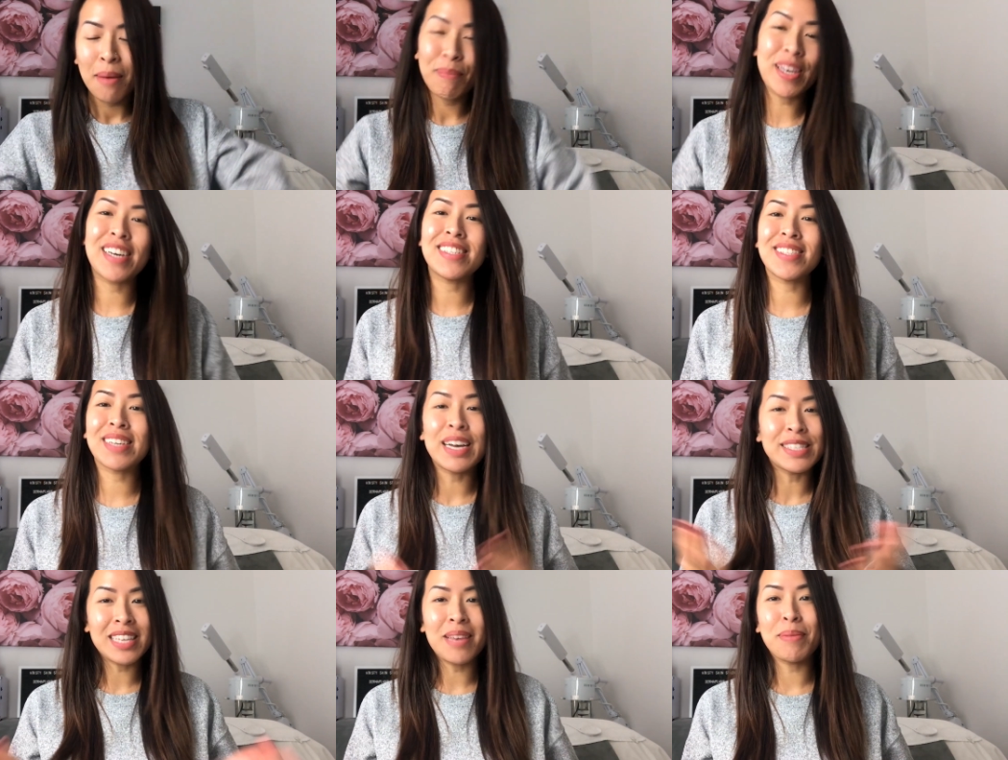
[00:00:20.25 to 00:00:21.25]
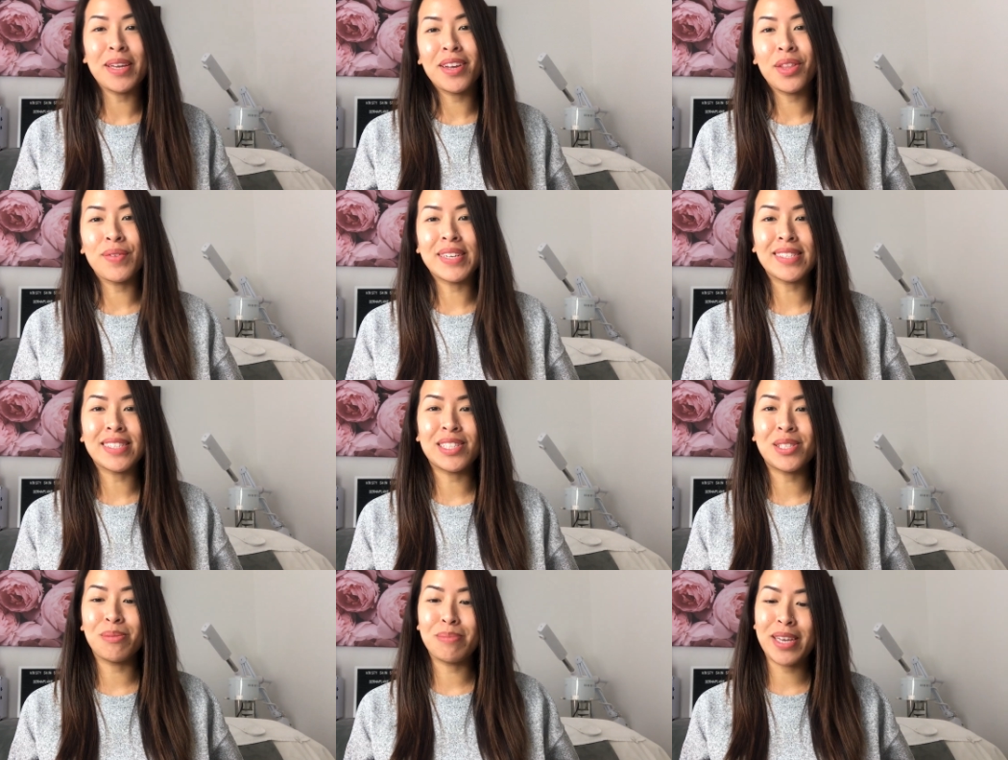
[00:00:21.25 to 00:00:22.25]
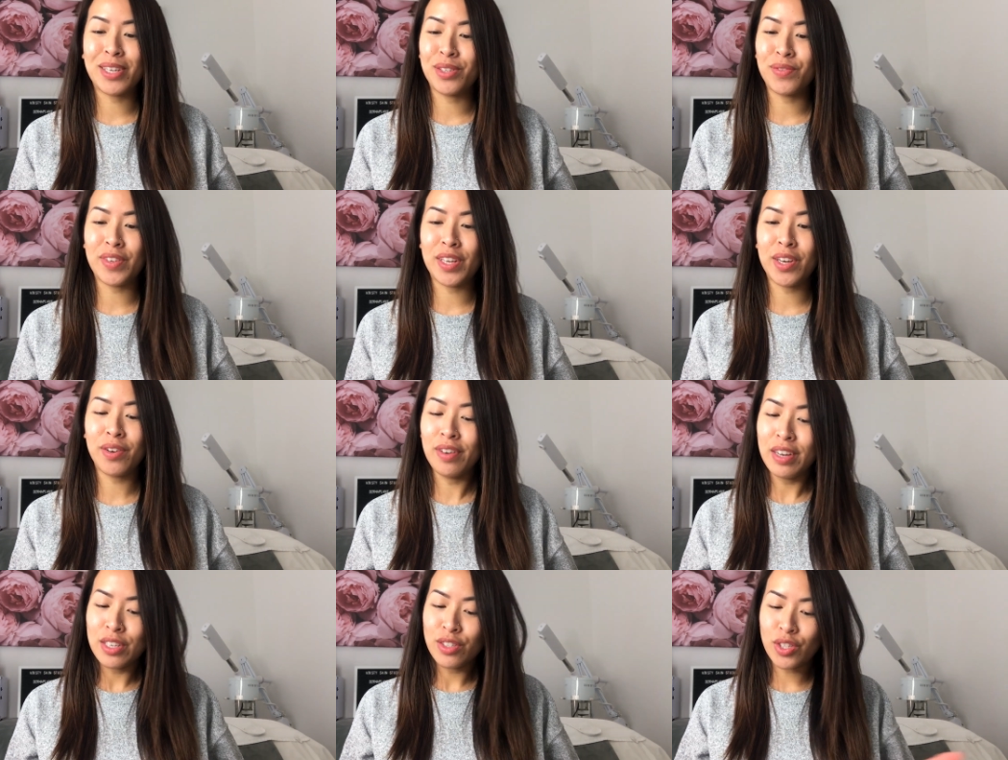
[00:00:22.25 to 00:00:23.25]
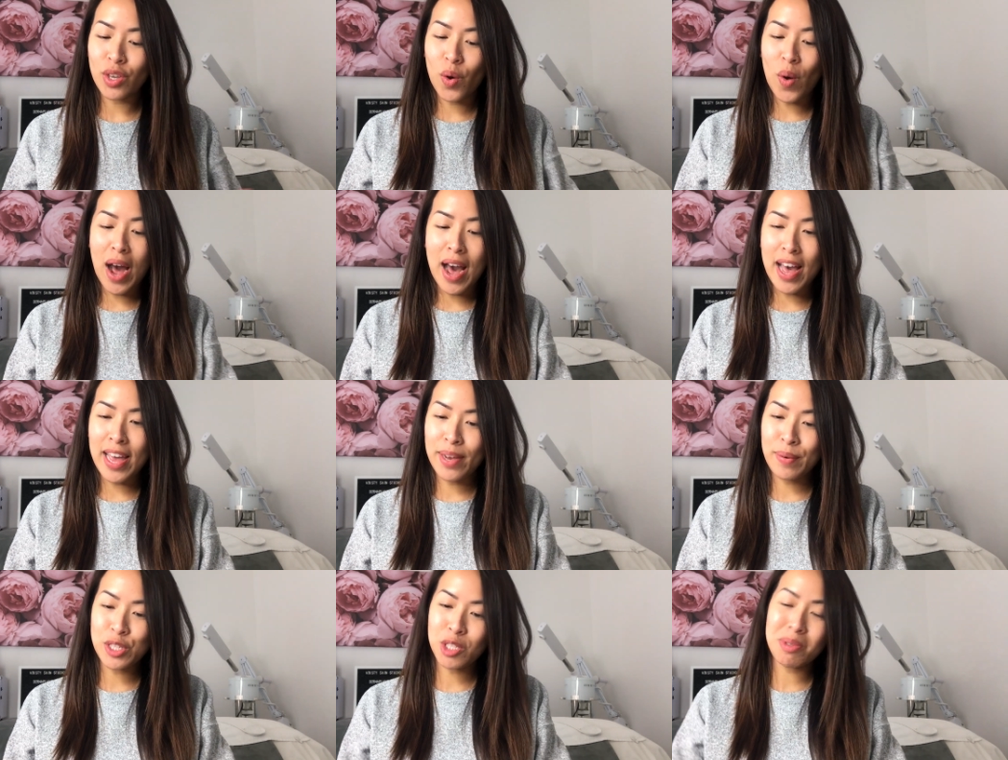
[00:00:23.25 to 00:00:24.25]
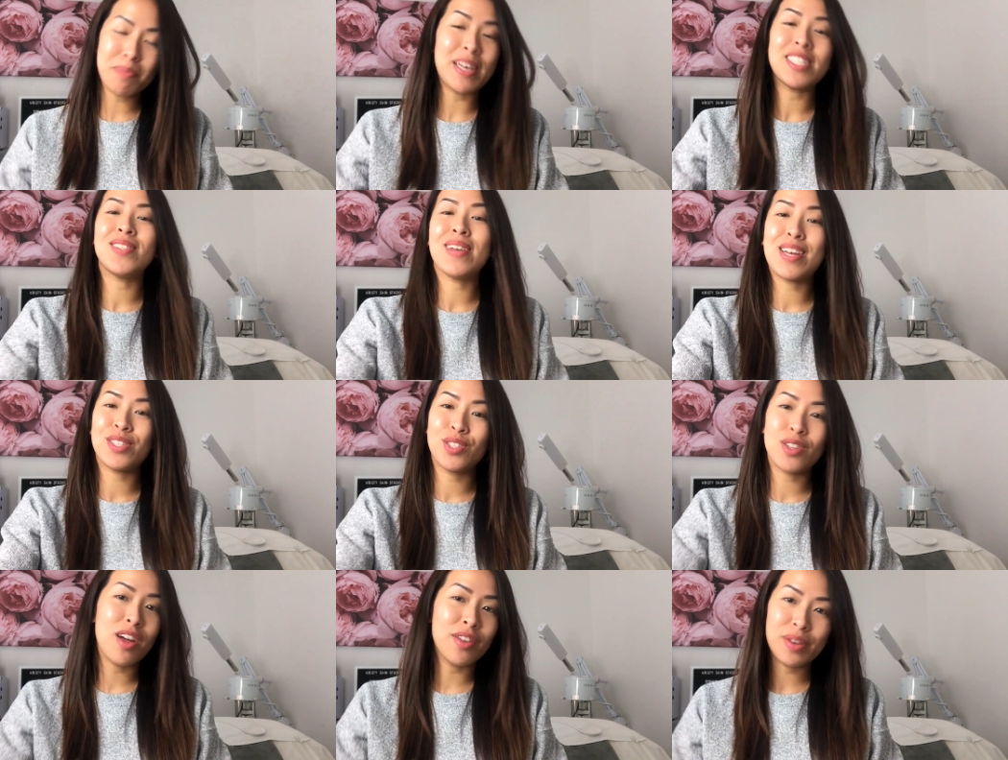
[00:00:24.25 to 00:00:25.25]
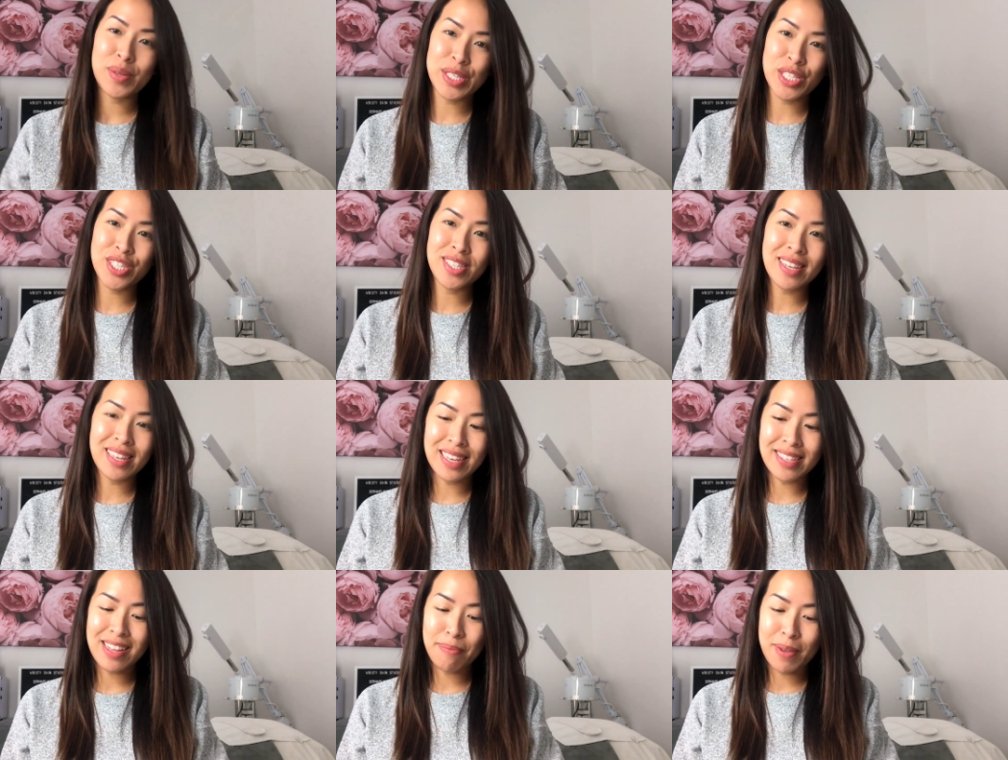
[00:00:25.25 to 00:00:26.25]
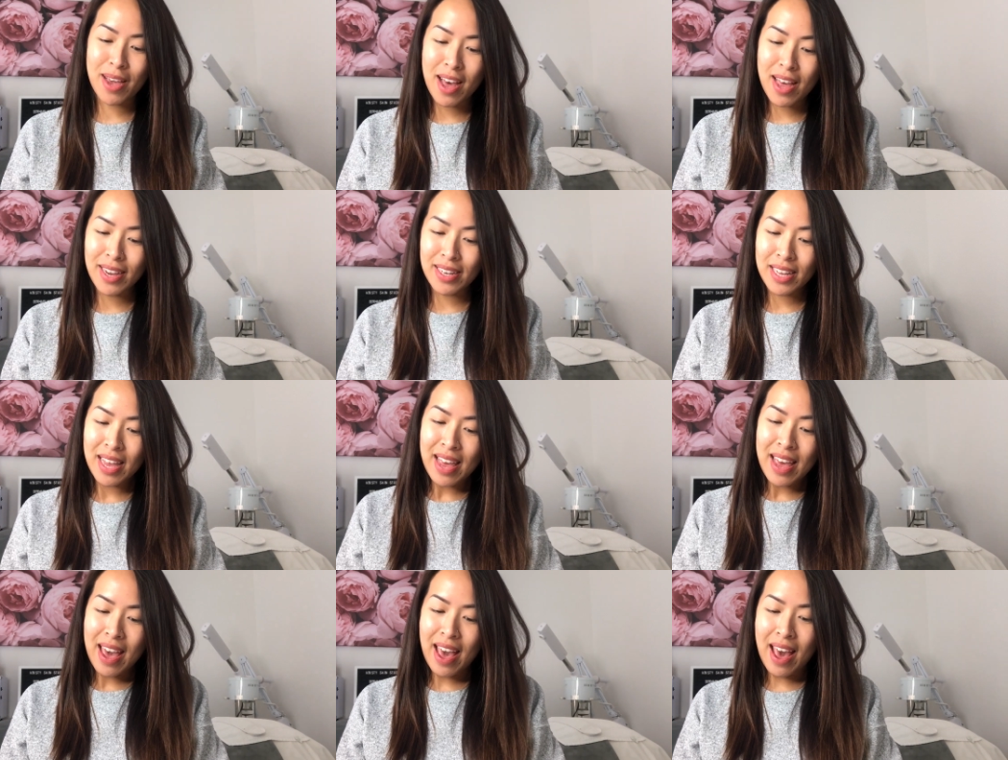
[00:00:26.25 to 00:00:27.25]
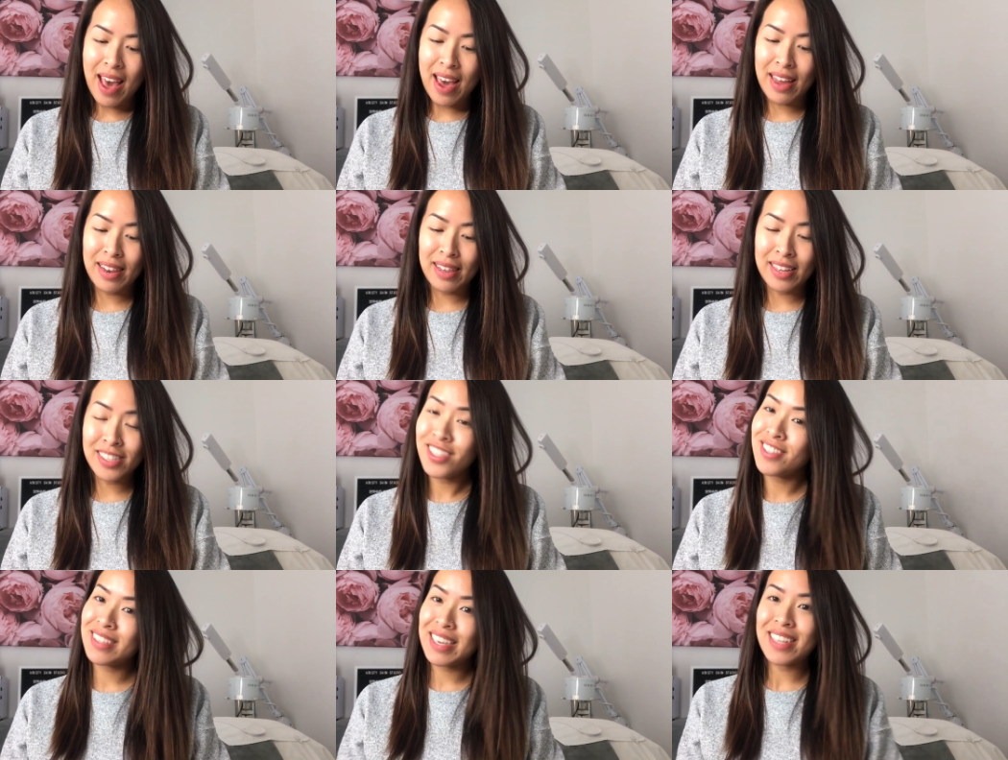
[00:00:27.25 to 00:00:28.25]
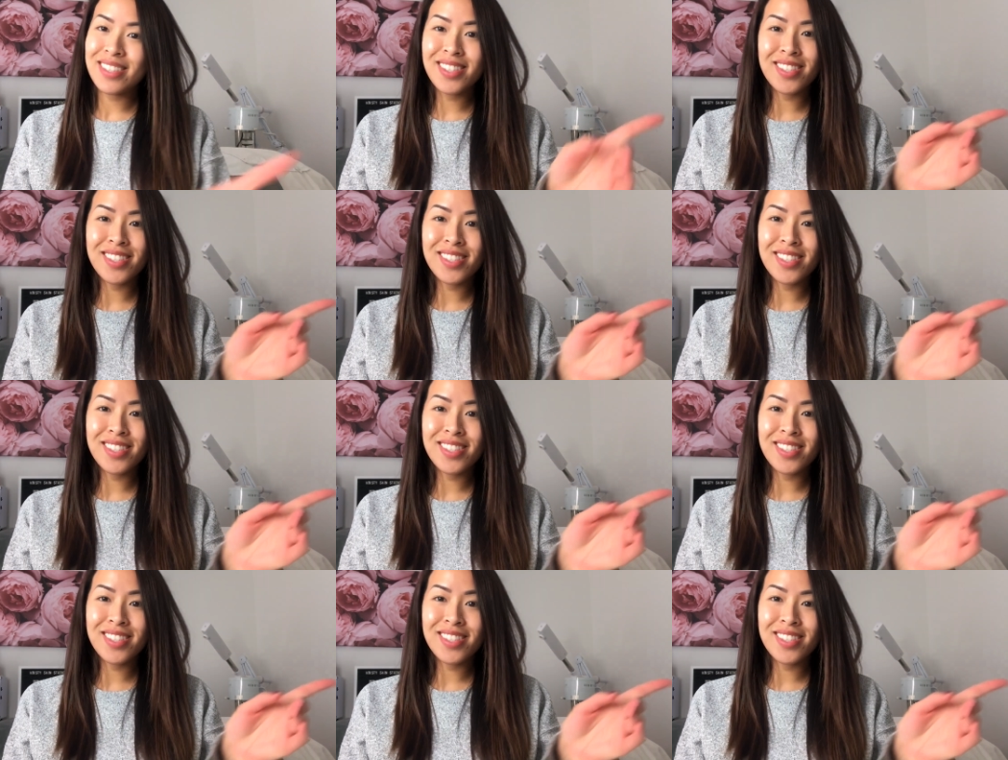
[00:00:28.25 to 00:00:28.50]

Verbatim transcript: because you guys gave me another reason to make a new video. So I will do my best to answer all the questions that you guys left behind and let's get